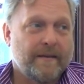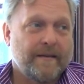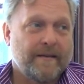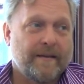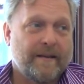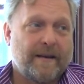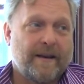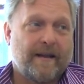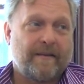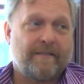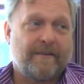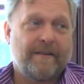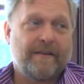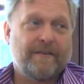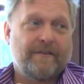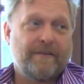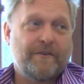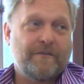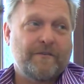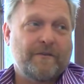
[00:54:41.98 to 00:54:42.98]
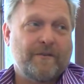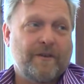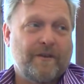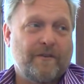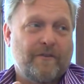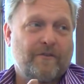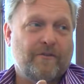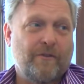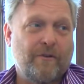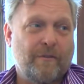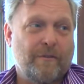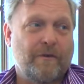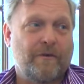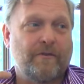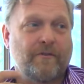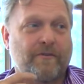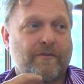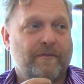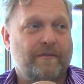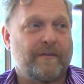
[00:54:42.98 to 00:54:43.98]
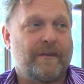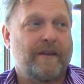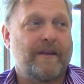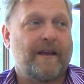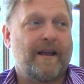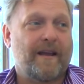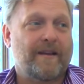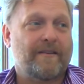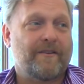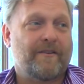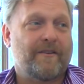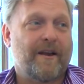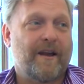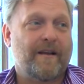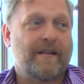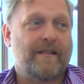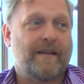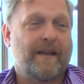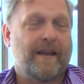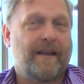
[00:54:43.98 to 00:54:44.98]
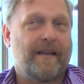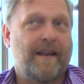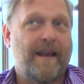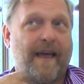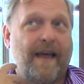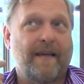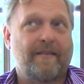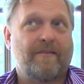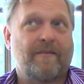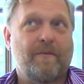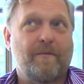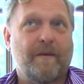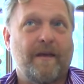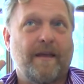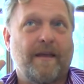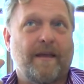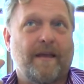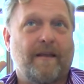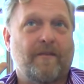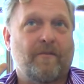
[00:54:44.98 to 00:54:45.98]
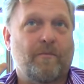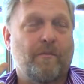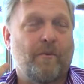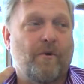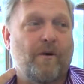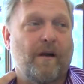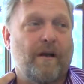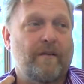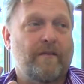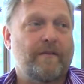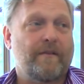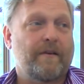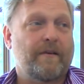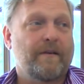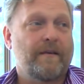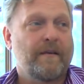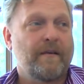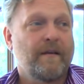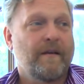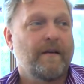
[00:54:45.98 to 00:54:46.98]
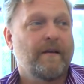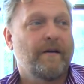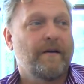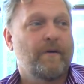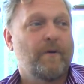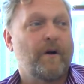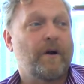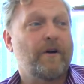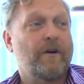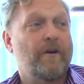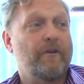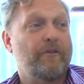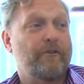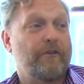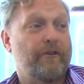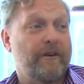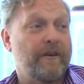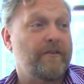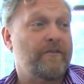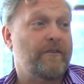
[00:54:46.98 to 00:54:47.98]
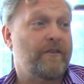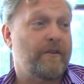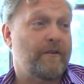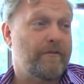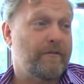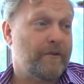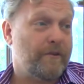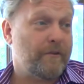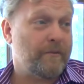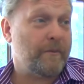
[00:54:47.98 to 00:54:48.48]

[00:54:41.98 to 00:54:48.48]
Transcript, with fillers: and have individual consumers connect directly. And that, to me, gets more at the, what culture is in the first